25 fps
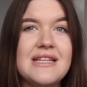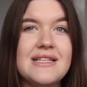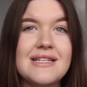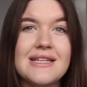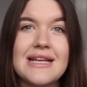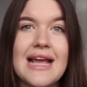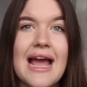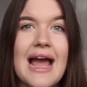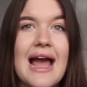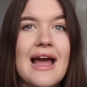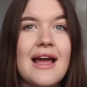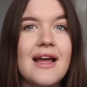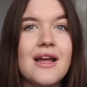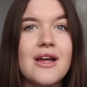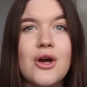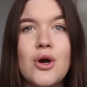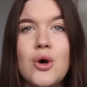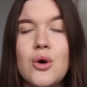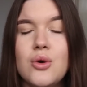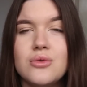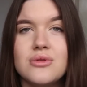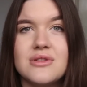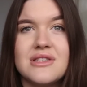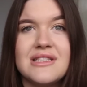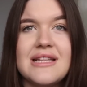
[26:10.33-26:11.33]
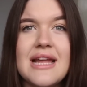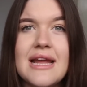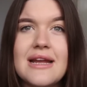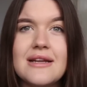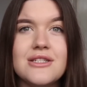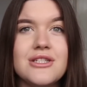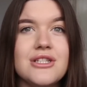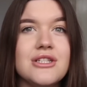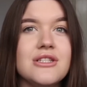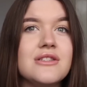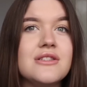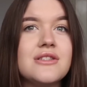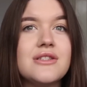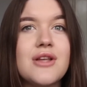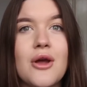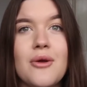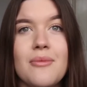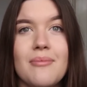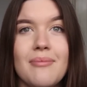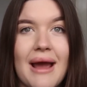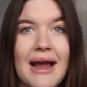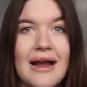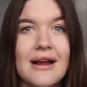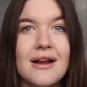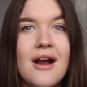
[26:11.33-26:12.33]
to get all stitched and sewn
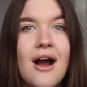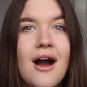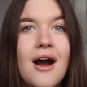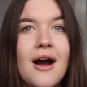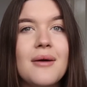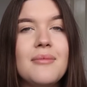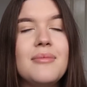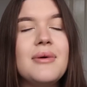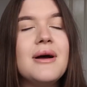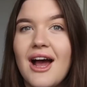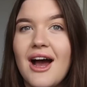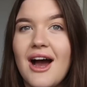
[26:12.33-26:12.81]
back up.